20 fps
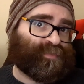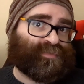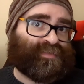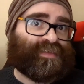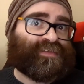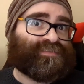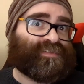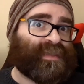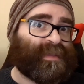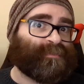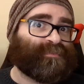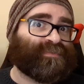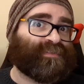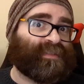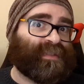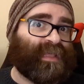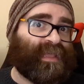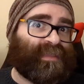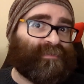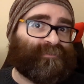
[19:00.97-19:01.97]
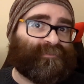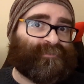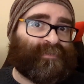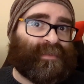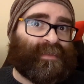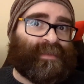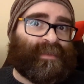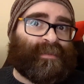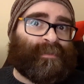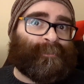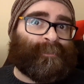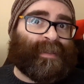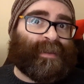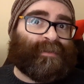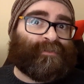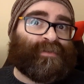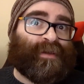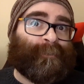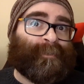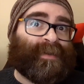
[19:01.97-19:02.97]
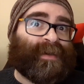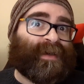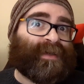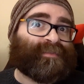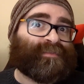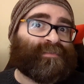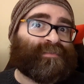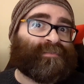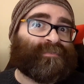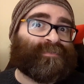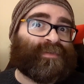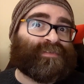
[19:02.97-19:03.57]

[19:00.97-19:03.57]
DGM's Life, Malocarpatan's